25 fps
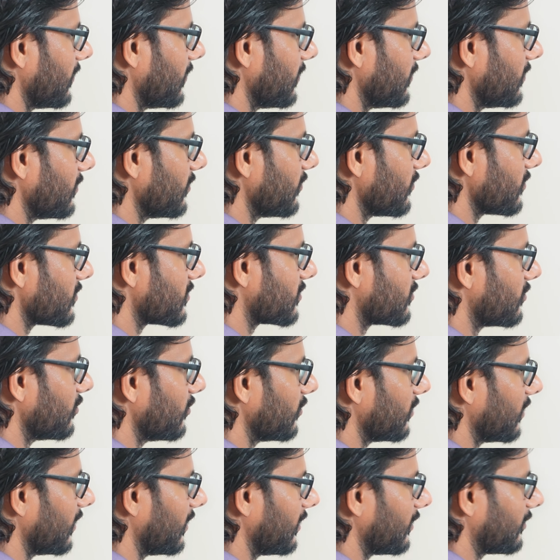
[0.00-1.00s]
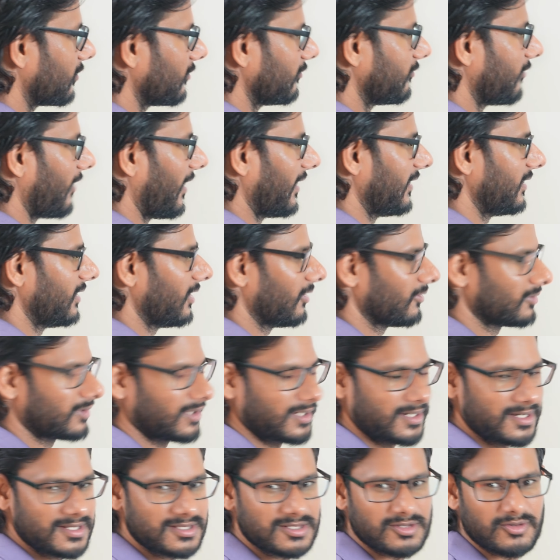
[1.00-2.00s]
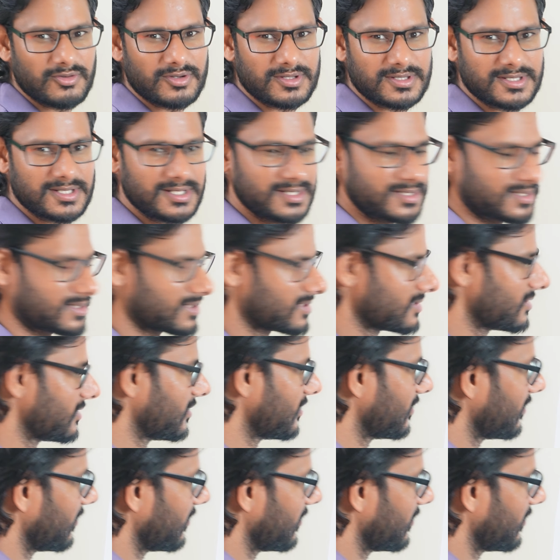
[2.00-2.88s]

Use Google to find out the resources.